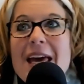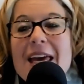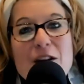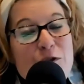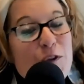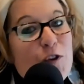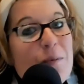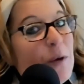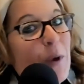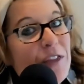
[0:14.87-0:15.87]
If
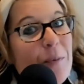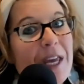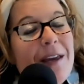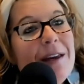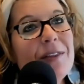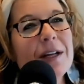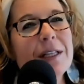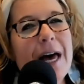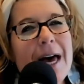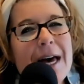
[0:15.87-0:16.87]
you've been with me the
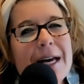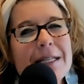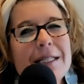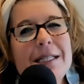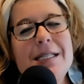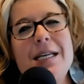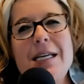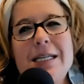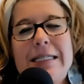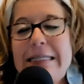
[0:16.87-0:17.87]
last
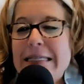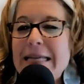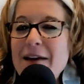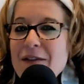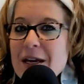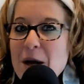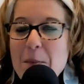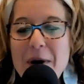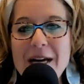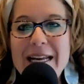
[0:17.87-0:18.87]
7
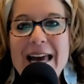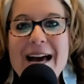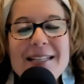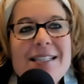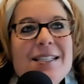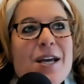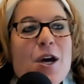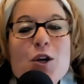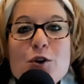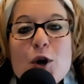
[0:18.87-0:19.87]
podcasts,
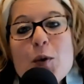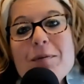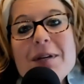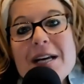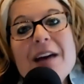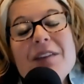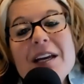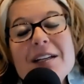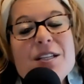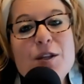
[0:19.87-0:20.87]
you know we've been
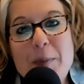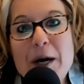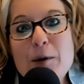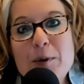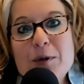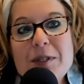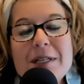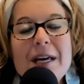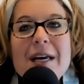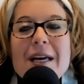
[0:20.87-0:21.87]
diving into the
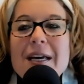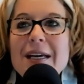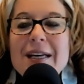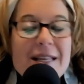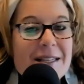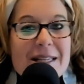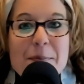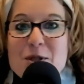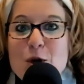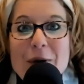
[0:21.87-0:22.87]
parables. This is
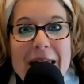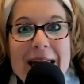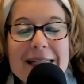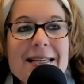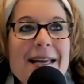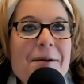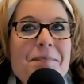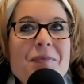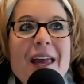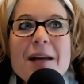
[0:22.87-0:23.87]
episode 8
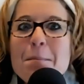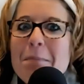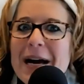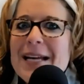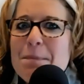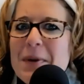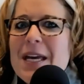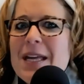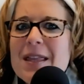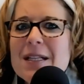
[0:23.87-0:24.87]
and might
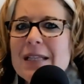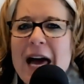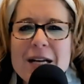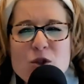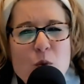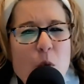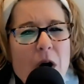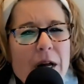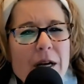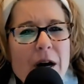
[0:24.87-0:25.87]
be the last
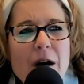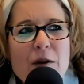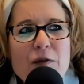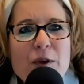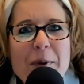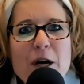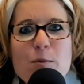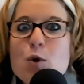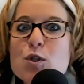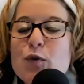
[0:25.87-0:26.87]
one of the
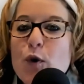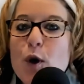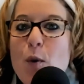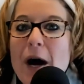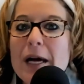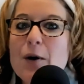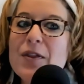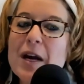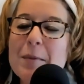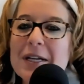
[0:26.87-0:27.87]
parables for a while. I
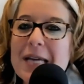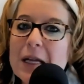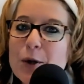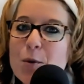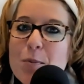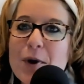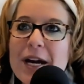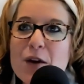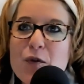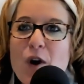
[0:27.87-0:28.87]
think I'm going to take a little
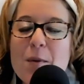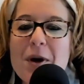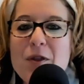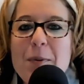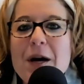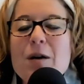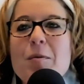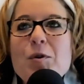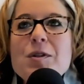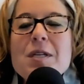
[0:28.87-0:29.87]
break from the
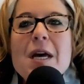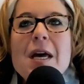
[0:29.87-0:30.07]
parables.